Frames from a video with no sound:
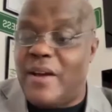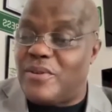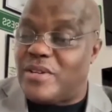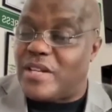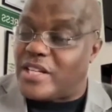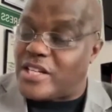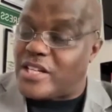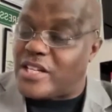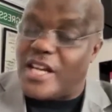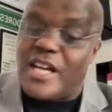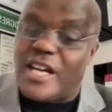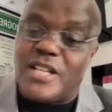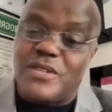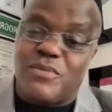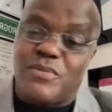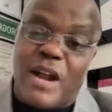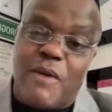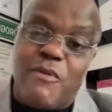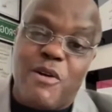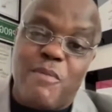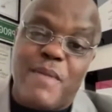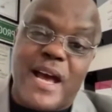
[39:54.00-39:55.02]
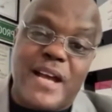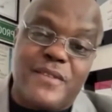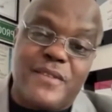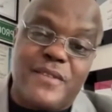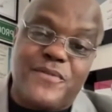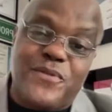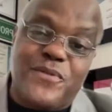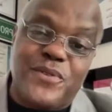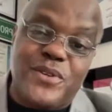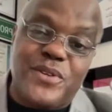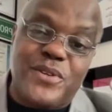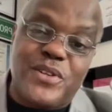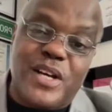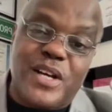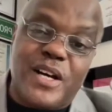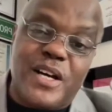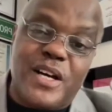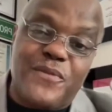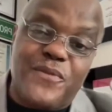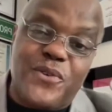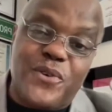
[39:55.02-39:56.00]
judge, when I went back
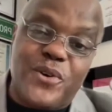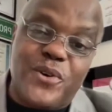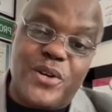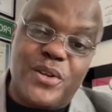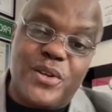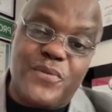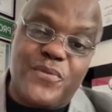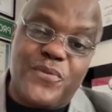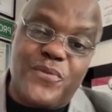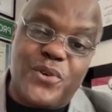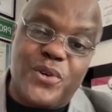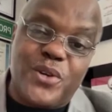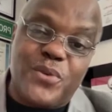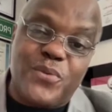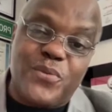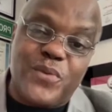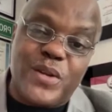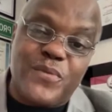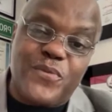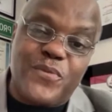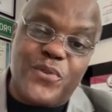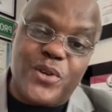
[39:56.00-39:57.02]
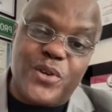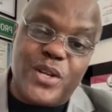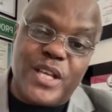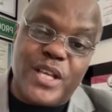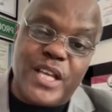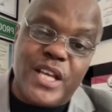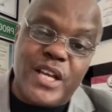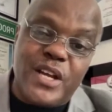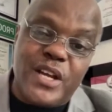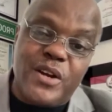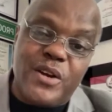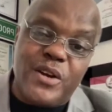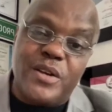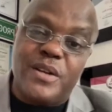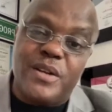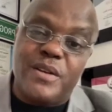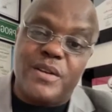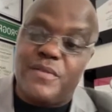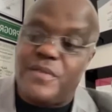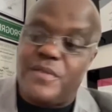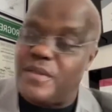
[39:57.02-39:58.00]
for the hearing,
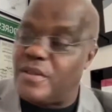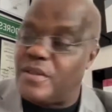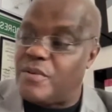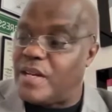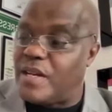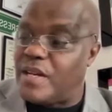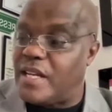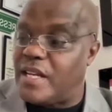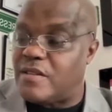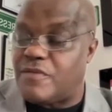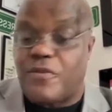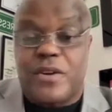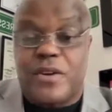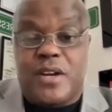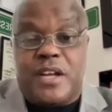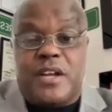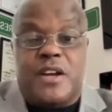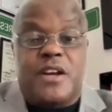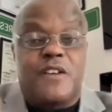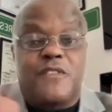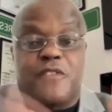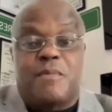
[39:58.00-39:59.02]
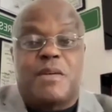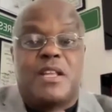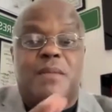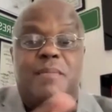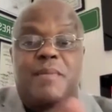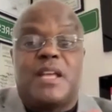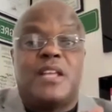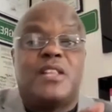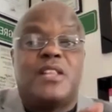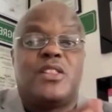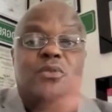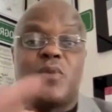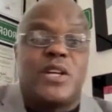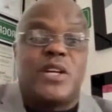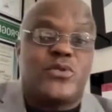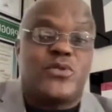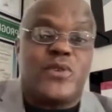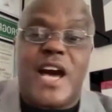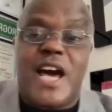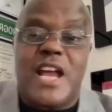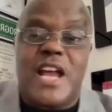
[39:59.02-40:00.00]
for me to be either
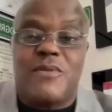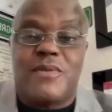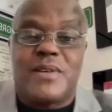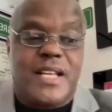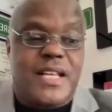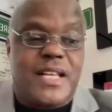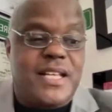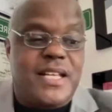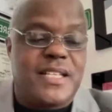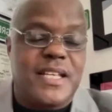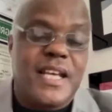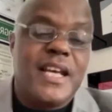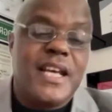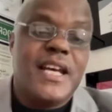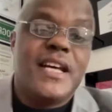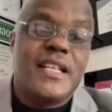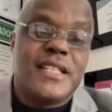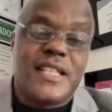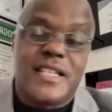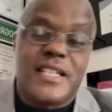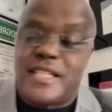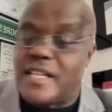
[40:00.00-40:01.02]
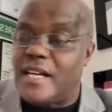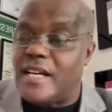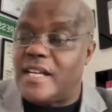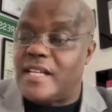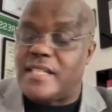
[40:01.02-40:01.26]
retried or released, the judge